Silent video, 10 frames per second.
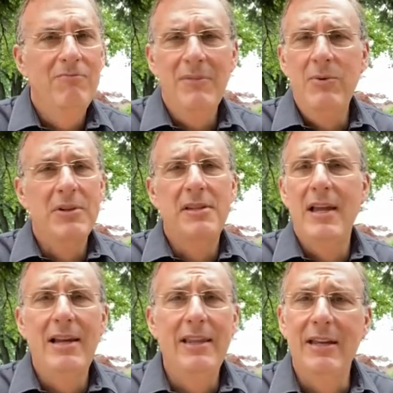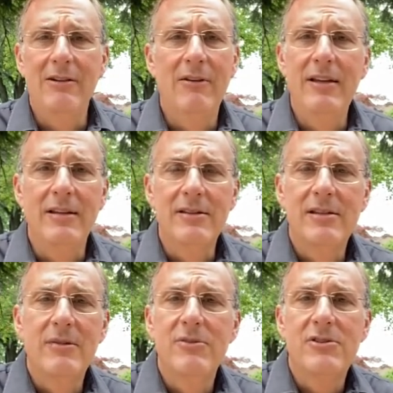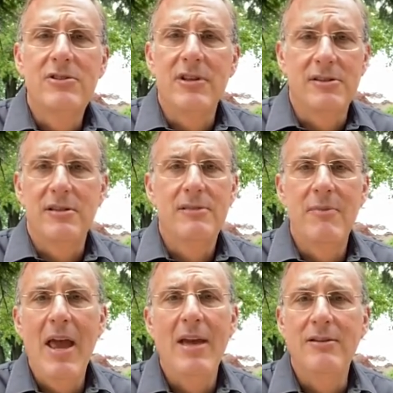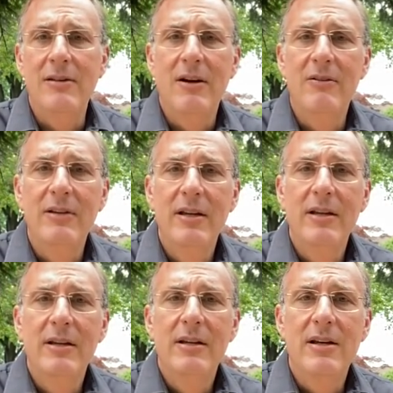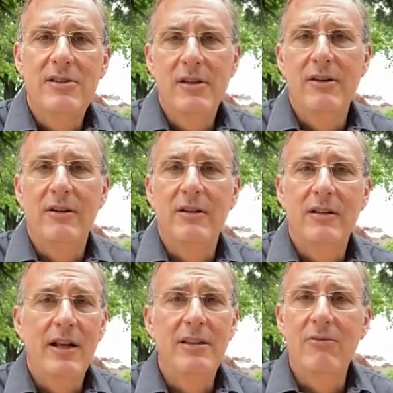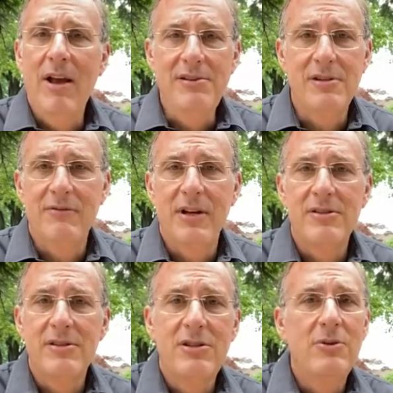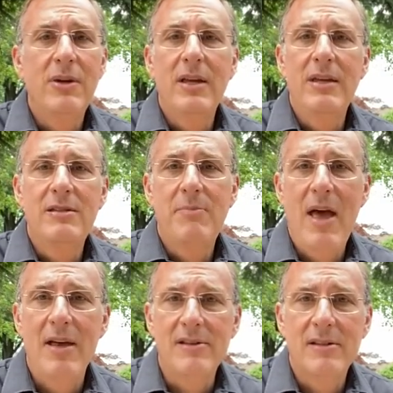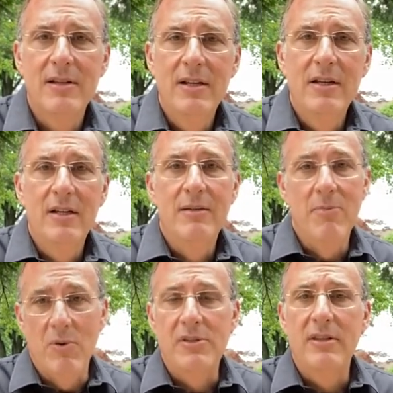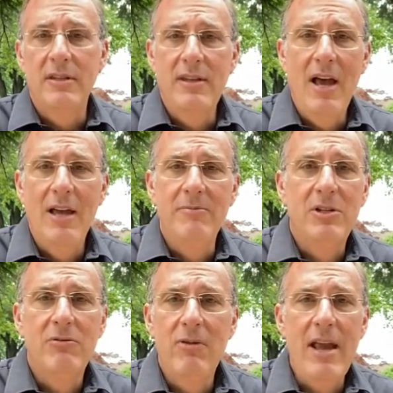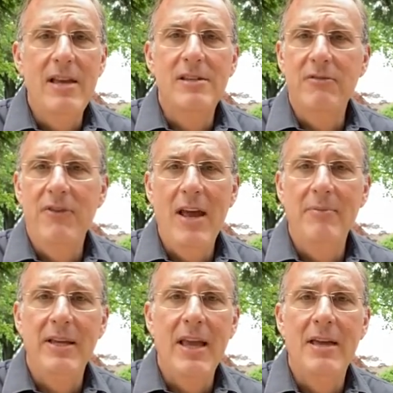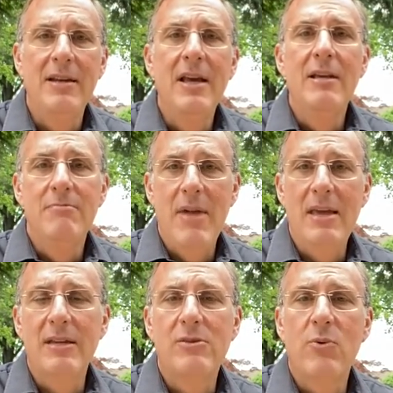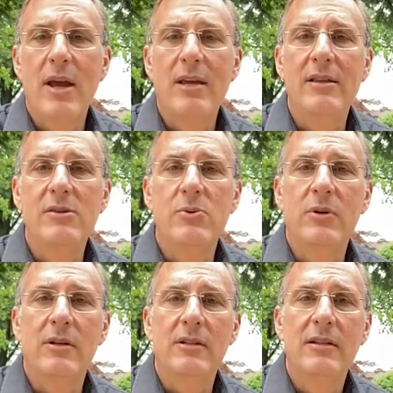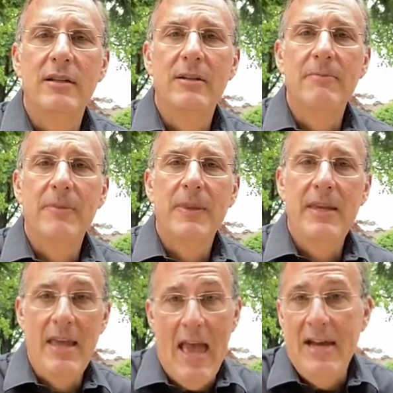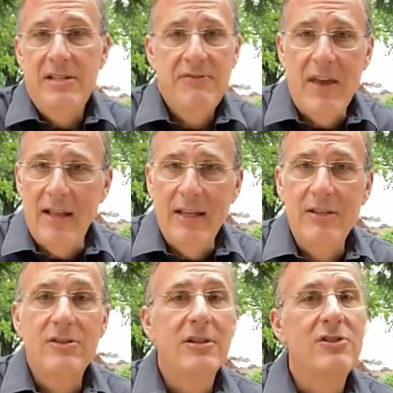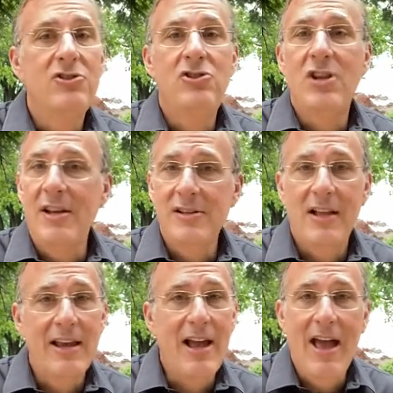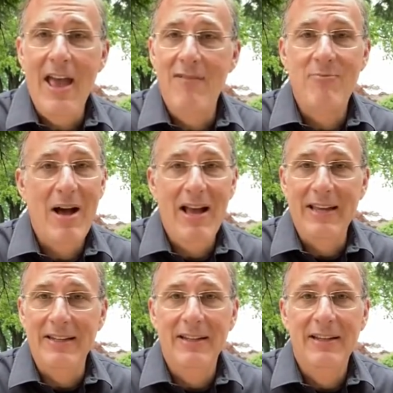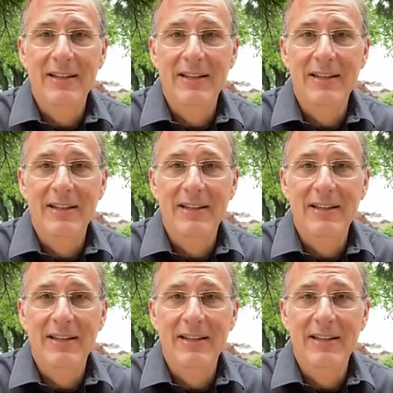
He wasn't anything horrendous. He was just this man, you know, a sinner like the rest of us, doing his best most of the time to raise a family and make his way in this world. He had his failings, just like I have mine.